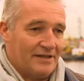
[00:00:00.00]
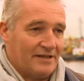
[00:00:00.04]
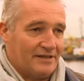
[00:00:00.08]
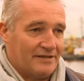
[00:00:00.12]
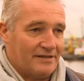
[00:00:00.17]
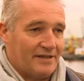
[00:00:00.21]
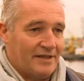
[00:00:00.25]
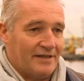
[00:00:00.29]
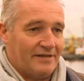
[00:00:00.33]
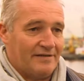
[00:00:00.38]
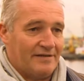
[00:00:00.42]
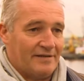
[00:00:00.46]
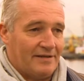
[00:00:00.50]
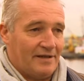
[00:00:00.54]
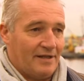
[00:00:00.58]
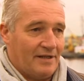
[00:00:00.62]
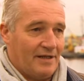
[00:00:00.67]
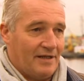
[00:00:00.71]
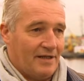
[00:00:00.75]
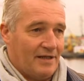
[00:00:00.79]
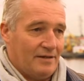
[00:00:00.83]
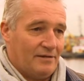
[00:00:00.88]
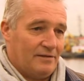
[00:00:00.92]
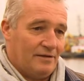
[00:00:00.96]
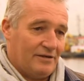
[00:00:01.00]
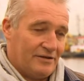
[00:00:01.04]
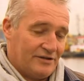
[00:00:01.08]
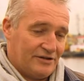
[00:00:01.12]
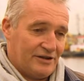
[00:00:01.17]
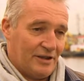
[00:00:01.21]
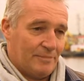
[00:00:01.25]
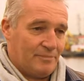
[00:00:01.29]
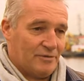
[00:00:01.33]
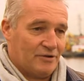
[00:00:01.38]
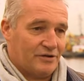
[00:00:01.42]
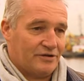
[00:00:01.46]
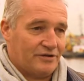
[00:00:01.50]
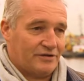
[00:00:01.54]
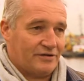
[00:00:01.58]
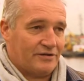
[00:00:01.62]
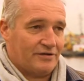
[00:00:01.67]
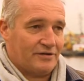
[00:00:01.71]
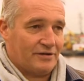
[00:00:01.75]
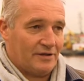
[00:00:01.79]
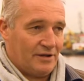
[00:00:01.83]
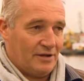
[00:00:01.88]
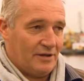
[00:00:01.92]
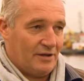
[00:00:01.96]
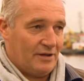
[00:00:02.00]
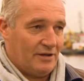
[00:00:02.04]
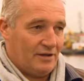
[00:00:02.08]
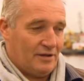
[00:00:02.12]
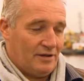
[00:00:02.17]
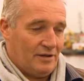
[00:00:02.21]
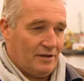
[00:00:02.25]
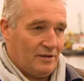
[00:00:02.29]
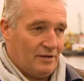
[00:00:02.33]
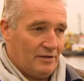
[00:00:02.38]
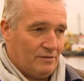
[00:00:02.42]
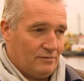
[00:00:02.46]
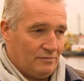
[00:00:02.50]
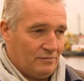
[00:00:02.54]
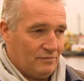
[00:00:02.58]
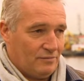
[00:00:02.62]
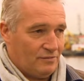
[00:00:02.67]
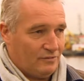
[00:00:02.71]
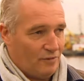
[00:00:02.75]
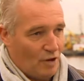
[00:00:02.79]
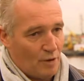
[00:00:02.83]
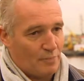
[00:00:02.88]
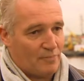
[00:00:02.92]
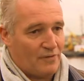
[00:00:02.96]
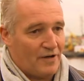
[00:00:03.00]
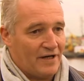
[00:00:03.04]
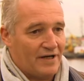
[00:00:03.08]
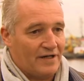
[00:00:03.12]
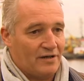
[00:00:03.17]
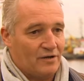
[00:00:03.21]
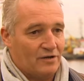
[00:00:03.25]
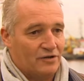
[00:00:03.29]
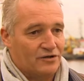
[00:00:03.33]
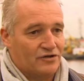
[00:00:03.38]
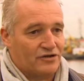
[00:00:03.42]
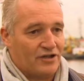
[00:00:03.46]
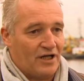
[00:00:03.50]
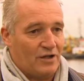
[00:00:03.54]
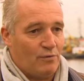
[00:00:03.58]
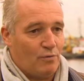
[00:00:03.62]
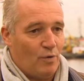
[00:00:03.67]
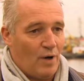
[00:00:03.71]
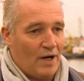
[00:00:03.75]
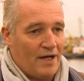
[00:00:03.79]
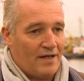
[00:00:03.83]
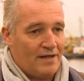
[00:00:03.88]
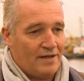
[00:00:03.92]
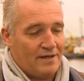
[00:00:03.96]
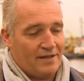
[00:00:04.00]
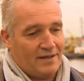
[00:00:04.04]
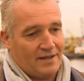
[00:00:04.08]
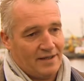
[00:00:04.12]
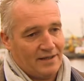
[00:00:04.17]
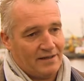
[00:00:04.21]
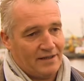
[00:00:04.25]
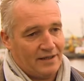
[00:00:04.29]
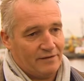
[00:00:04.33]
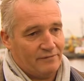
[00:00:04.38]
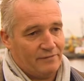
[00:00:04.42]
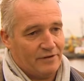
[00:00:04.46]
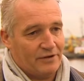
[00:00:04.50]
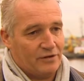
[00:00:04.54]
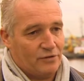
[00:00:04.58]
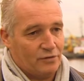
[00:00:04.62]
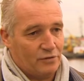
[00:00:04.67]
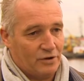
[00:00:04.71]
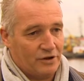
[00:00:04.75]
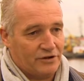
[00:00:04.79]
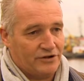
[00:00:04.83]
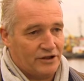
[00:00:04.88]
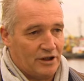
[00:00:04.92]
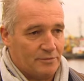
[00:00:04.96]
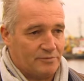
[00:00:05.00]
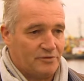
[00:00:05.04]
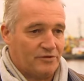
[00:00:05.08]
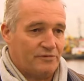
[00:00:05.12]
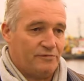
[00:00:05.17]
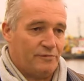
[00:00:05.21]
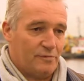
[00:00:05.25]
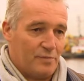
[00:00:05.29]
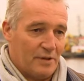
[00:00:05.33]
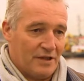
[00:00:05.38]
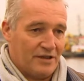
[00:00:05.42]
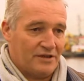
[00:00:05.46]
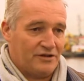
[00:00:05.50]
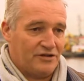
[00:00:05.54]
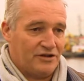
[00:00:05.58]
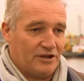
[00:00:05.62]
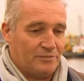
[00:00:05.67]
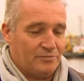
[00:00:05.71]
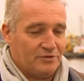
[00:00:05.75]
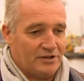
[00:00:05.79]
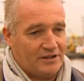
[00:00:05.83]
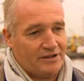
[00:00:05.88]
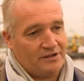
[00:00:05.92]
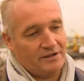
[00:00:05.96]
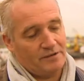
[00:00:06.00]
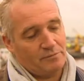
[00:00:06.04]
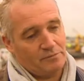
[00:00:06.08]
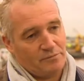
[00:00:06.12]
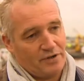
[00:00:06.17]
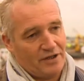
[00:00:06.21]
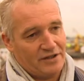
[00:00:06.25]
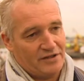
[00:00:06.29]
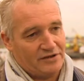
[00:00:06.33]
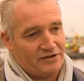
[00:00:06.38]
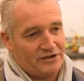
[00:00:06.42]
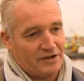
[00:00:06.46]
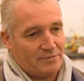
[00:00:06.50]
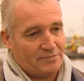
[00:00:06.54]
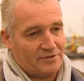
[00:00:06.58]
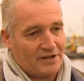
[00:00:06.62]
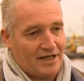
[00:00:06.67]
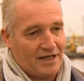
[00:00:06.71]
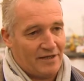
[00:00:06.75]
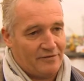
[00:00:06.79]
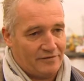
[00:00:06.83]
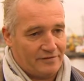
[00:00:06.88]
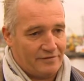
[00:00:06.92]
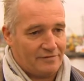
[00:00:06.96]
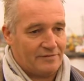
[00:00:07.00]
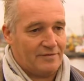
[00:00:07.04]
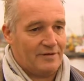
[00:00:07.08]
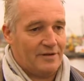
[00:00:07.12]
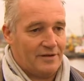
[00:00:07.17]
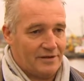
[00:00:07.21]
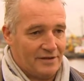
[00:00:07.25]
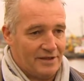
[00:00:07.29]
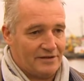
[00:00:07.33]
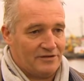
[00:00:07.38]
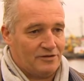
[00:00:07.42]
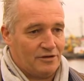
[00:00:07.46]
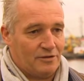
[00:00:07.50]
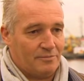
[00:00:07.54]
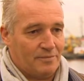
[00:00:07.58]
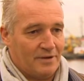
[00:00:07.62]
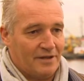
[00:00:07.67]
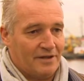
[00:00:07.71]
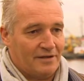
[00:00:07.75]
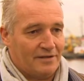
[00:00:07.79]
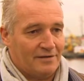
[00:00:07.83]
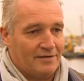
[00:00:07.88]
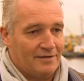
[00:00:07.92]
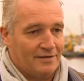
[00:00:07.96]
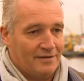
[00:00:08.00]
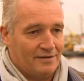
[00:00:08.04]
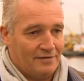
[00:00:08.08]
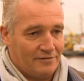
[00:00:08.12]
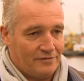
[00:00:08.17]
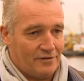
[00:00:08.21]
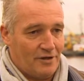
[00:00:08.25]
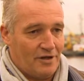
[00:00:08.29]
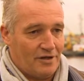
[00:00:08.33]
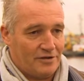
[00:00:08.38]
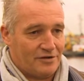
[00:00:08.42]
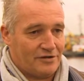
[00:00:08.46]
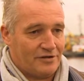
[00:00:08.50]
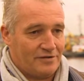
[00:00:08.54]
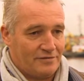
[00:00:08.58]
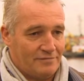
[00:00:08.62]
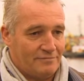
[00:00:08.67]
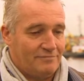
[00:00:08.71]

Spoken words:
is that the ship is operating on a safe way, and that we do our jobs, bring the ships in and bring the ships out, and that's our main task.